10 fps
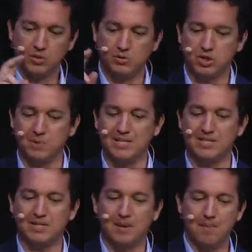which
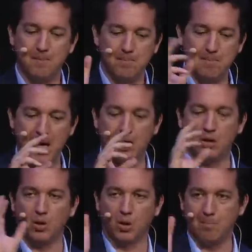means male
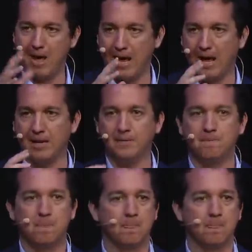or man.